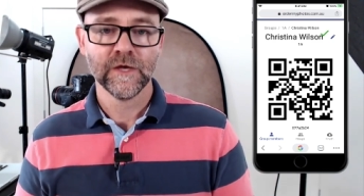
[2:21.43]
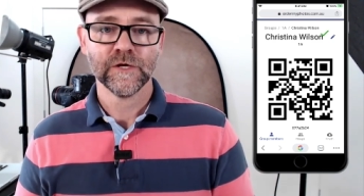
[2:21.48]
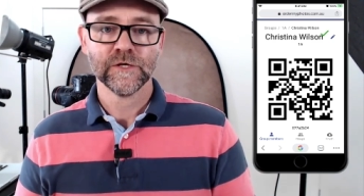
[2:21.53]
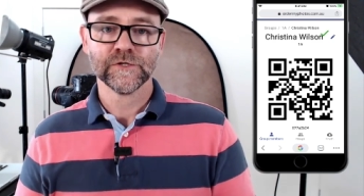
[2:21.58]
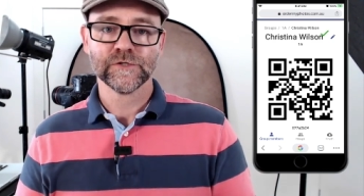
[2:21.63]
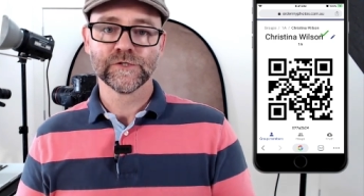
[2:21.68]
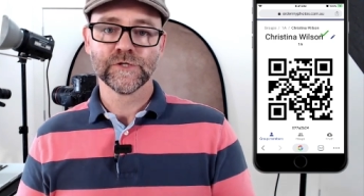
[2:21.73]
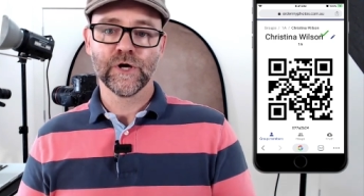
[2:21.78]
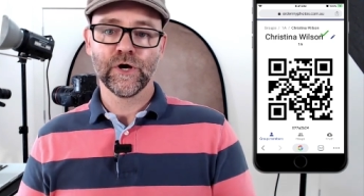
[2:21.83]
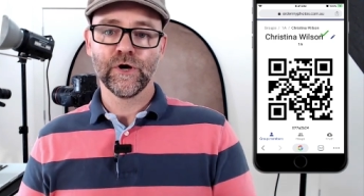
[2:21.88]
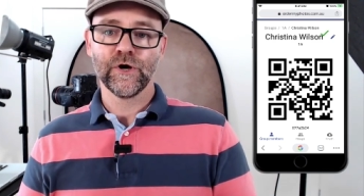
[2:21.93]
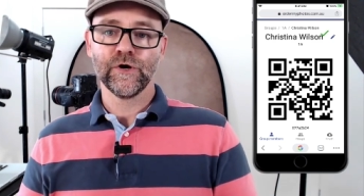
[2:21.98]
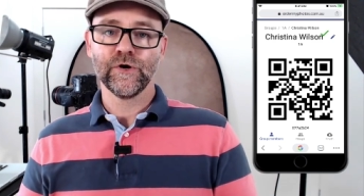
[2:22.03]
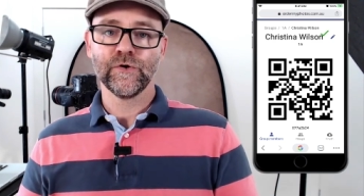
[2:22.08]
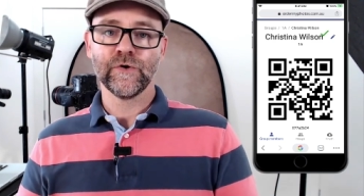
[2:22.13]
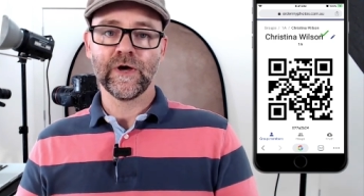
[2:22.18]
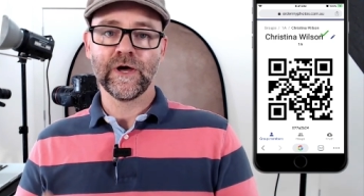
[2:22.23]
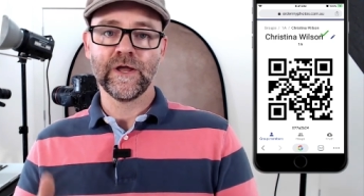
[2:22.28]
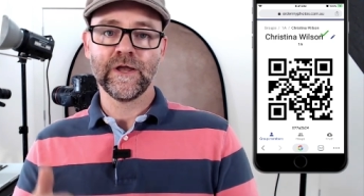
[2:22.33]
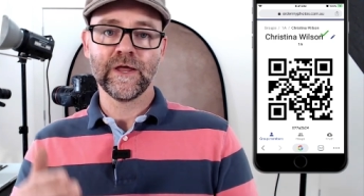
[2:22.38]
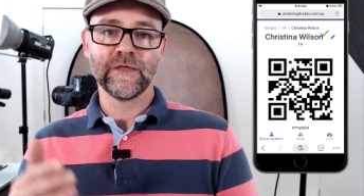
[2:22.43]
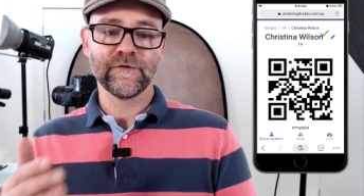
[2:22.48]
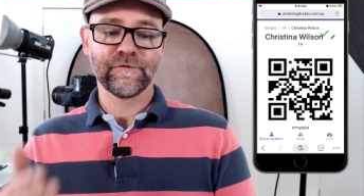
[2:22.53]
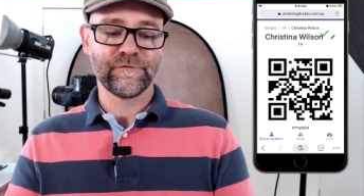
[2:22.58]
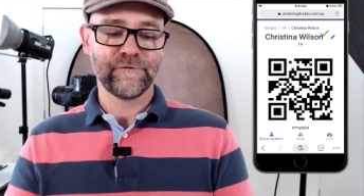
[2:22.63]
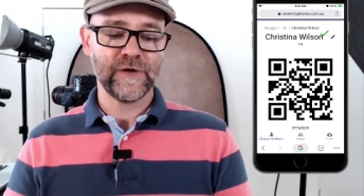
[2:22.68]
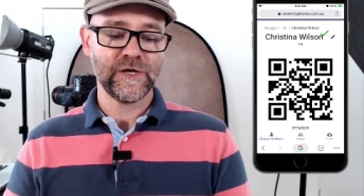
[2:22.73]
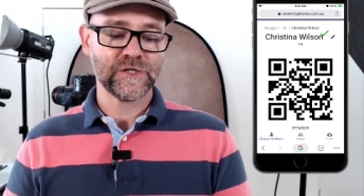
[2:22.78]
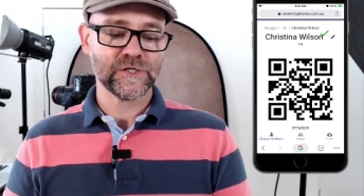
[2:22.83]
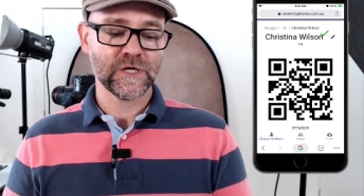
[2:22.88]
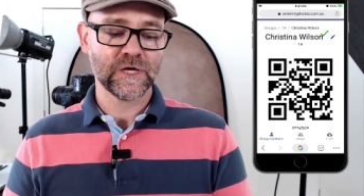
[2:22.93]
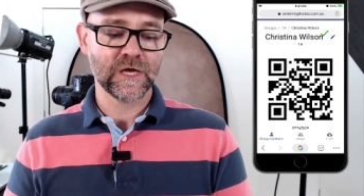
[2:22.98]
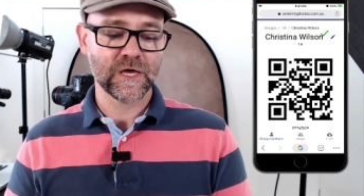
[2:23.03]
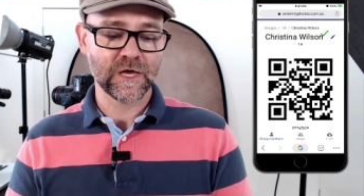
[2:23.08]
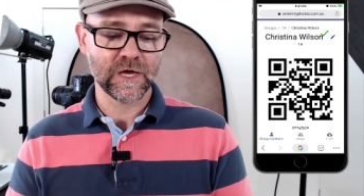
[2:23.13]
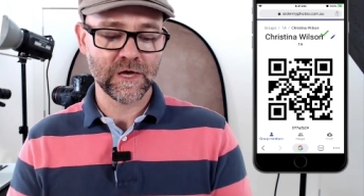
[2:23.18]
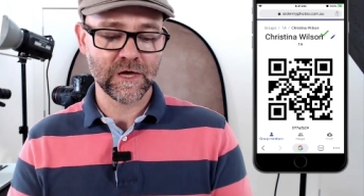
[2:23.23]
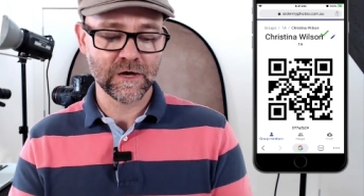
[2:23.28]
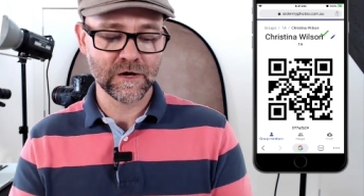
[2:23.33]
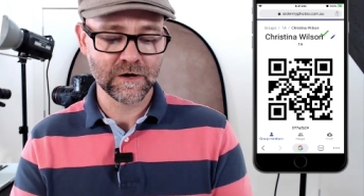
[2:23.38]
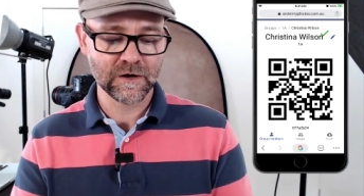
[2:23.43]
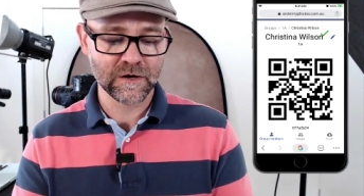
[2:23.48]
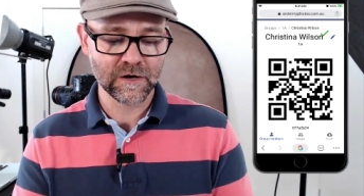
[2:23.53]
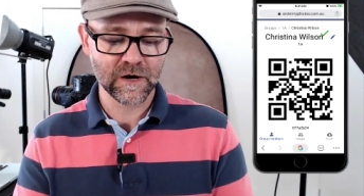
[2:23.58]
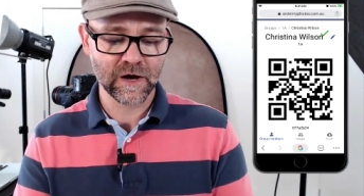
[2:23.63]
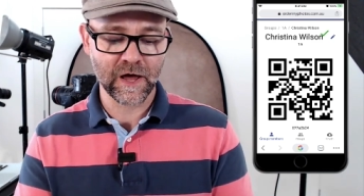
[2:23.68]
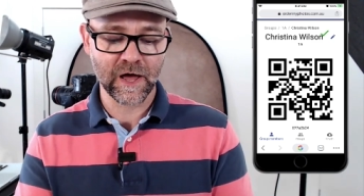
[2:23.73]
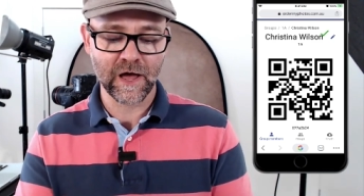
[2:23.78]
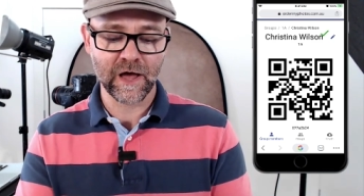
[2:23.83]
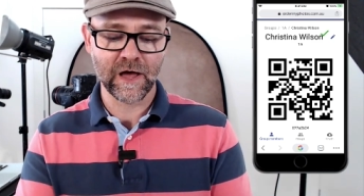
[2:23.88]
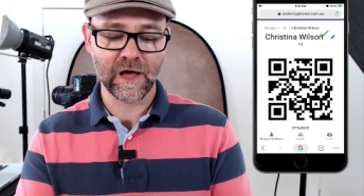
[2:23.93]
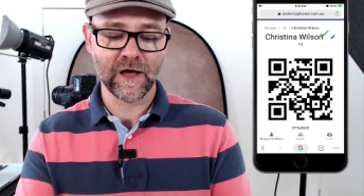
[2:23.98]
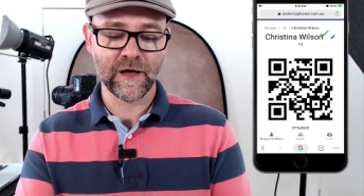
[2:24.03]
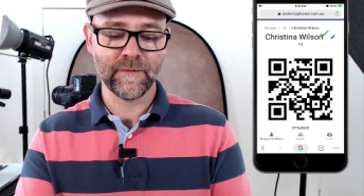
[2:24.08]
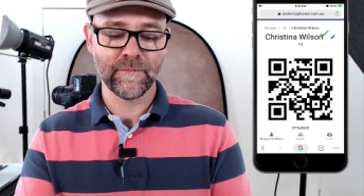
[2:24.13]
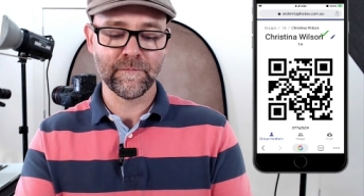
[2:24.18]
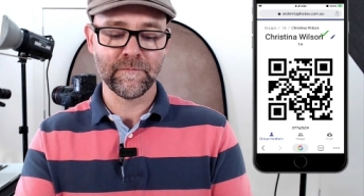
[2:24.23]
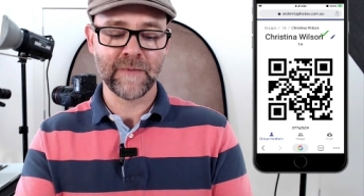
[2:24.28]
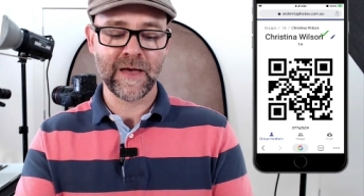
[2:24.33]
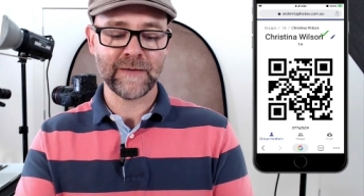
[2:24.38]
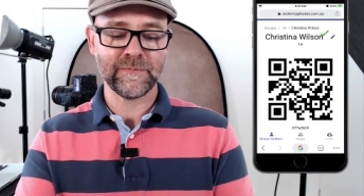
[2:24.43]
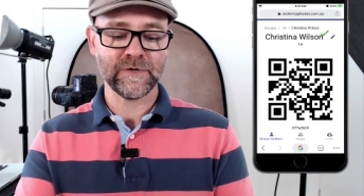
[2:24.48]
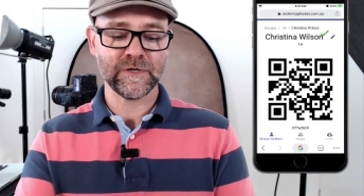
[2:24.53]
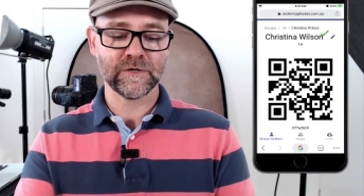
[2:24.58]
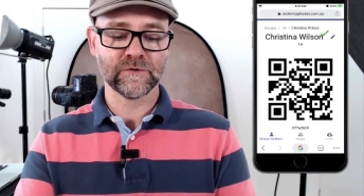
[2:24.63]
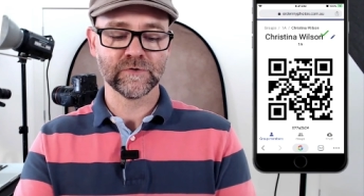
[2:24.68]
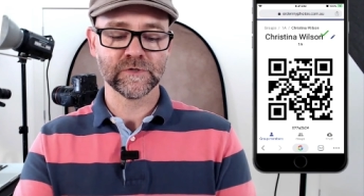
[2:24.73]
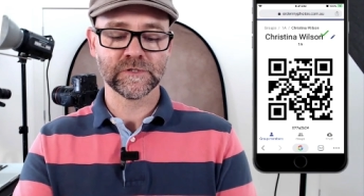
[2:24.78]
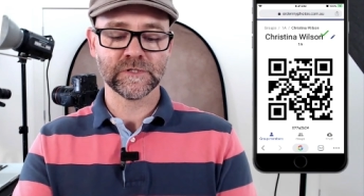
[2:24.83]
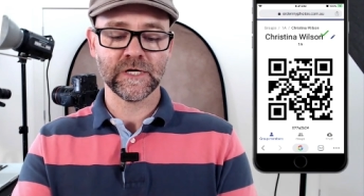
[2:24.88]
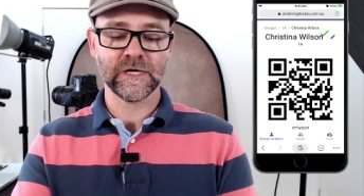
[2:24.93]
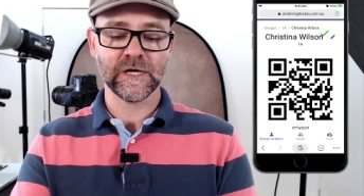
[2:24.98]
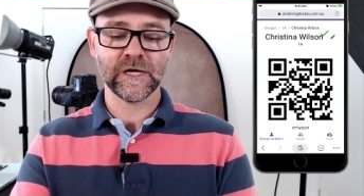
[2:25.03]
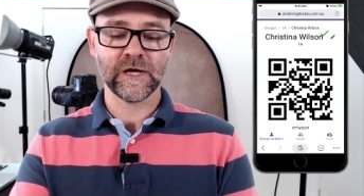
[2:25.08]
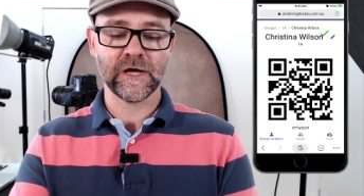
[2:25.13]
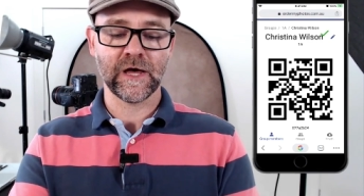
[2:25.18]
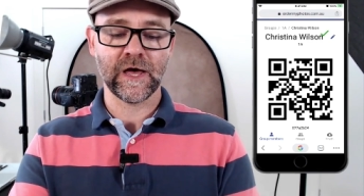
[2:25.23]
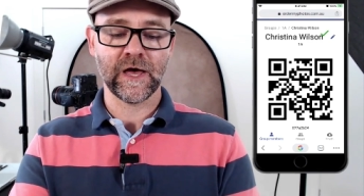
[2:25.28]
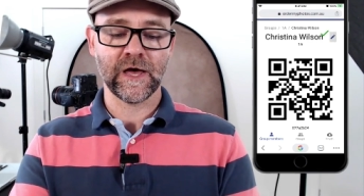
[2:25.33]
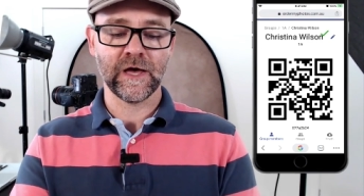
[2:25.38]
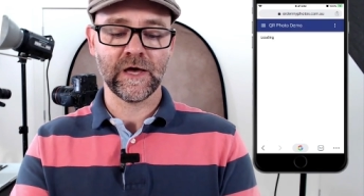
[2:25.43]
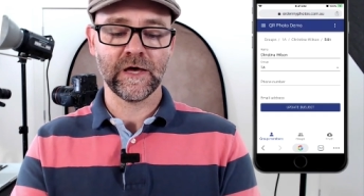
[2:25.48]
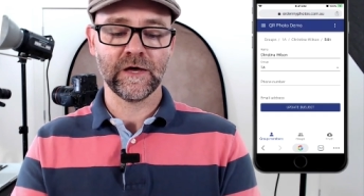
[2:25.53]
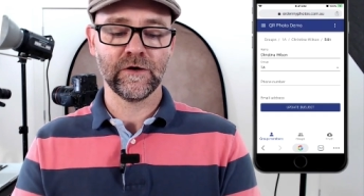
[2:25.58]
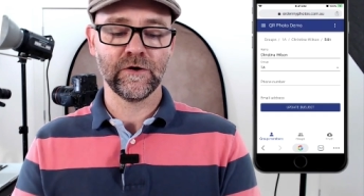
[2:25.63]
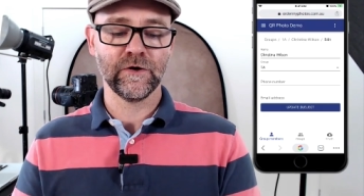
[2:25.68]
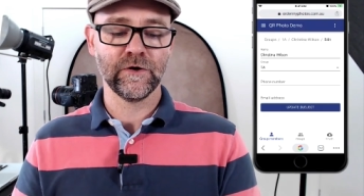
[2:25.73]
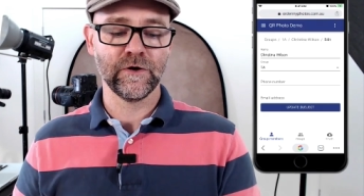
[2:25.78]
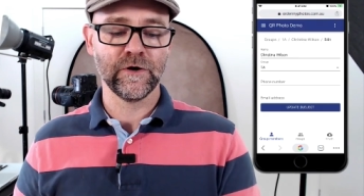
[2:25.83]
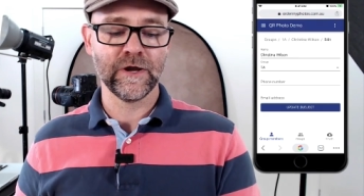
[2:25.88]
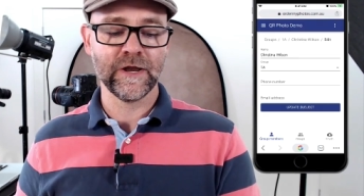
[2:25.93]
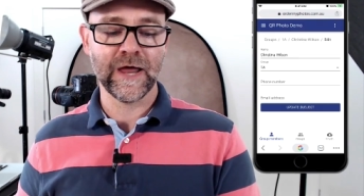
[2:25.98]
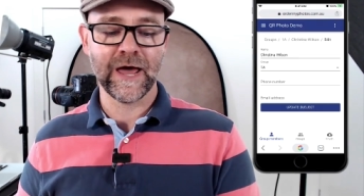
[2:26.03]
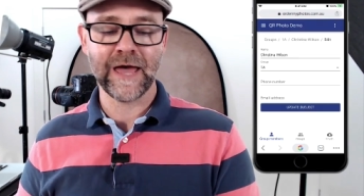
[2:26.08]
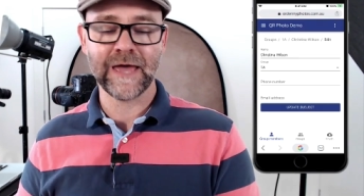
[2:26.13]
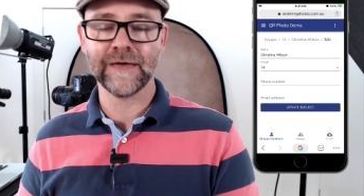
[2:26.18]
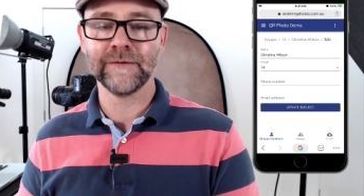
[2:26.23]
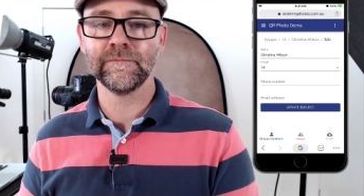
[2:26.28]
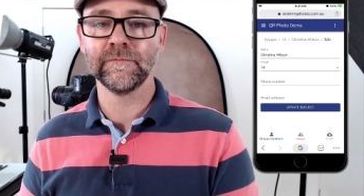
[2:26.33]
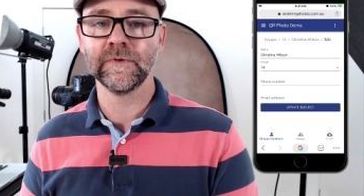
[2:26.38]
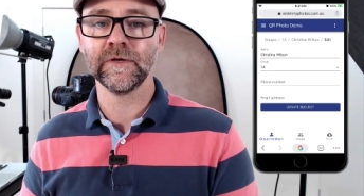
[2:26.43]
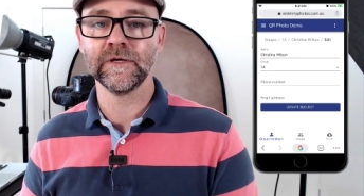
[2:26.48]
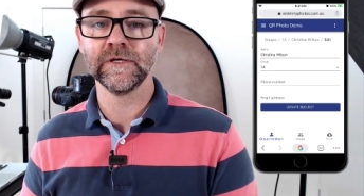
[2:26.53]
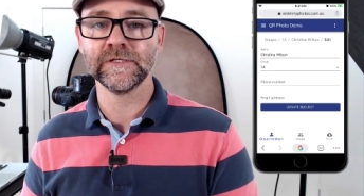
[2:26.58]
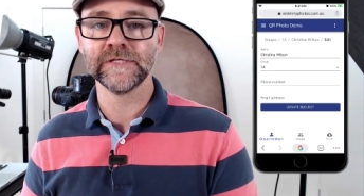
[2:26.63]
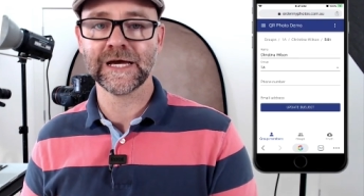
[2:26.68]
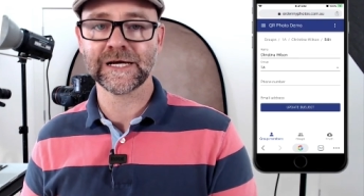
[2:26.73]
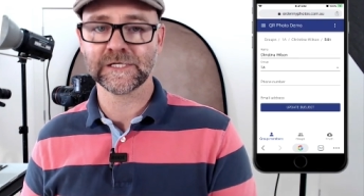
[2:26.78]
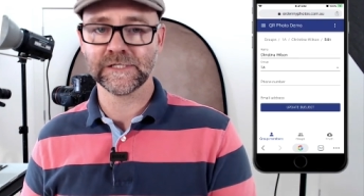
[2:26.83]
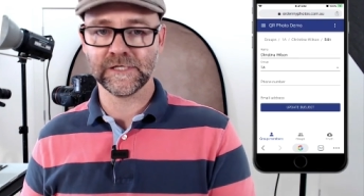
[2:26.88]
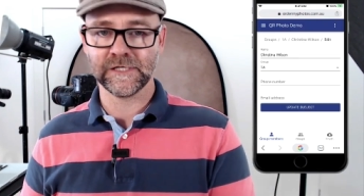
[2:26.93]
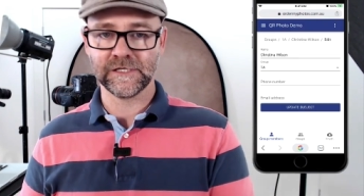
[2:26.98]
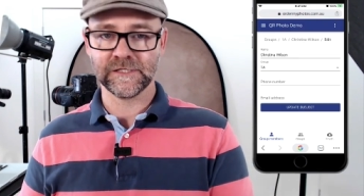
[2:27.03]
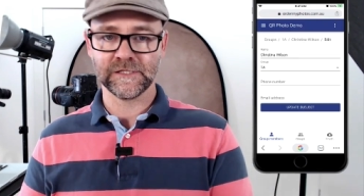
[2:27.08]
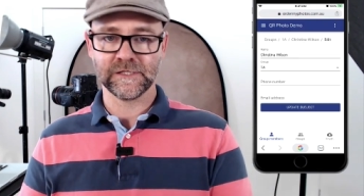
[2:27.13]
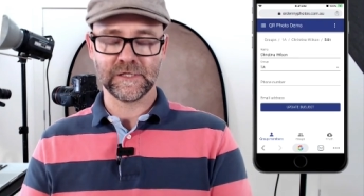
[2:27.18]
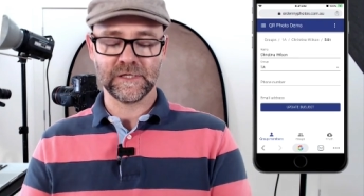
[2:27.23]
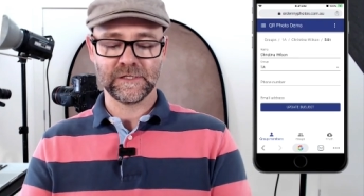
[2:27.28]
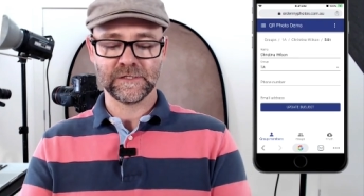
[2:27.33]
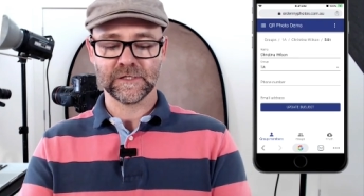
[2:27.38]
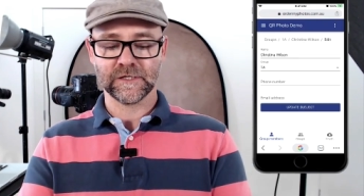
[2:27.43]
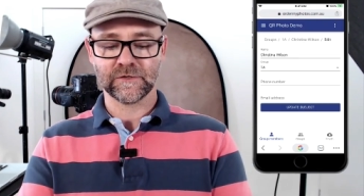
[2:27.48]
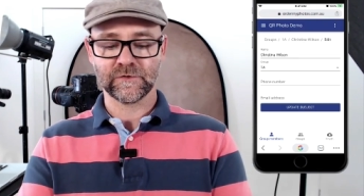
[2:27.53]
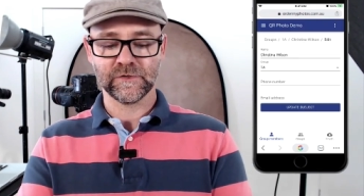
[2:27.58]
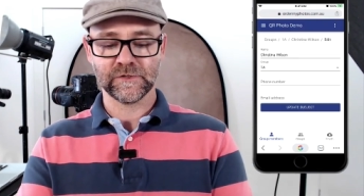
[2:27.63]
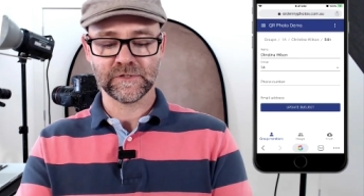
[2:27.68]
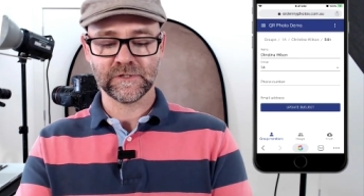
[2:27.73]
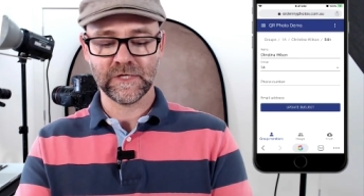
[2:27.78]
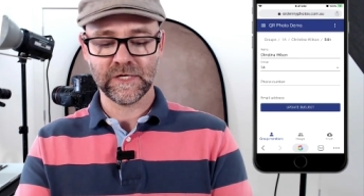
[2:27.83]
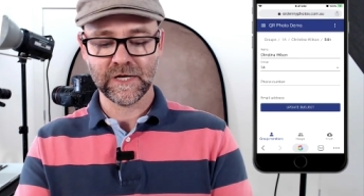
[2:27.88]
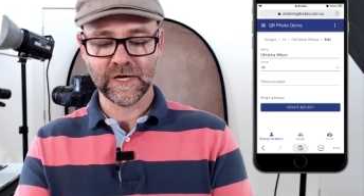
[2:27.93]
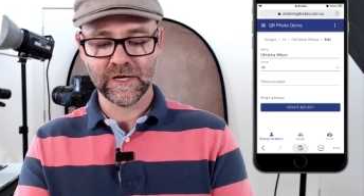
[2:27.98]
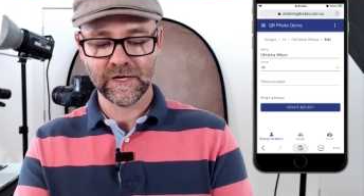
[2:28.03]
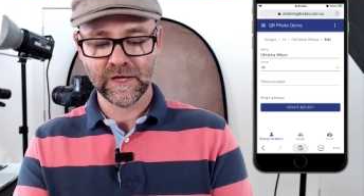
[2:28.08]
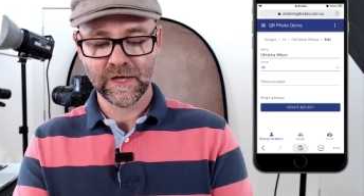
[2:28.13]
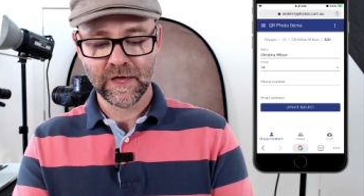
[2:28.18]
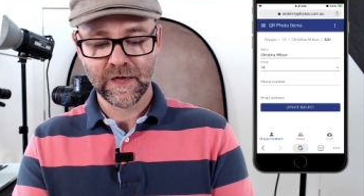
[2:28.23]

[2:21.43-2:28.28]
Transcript: So another feature here, um, maybe Christina, uh, her name is actually isn't Christina.